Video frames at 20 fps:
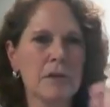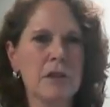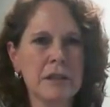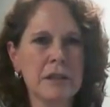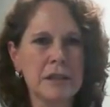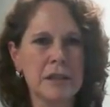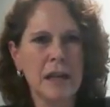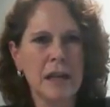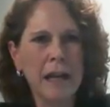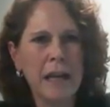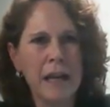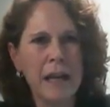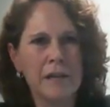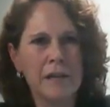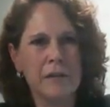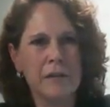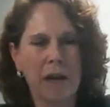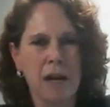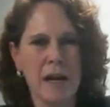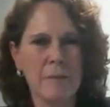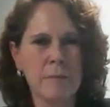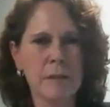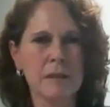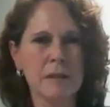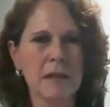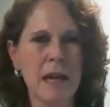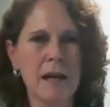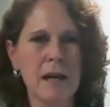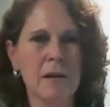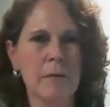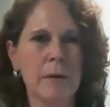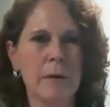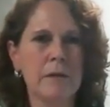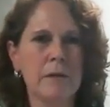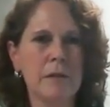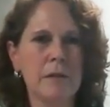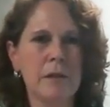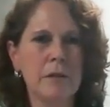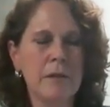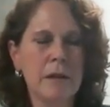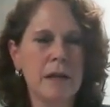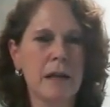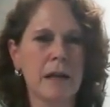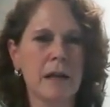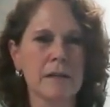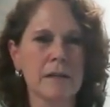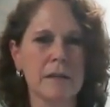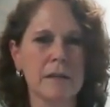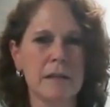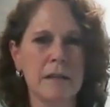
She said, "I can't do that. I'm a skater. We do two-a-days."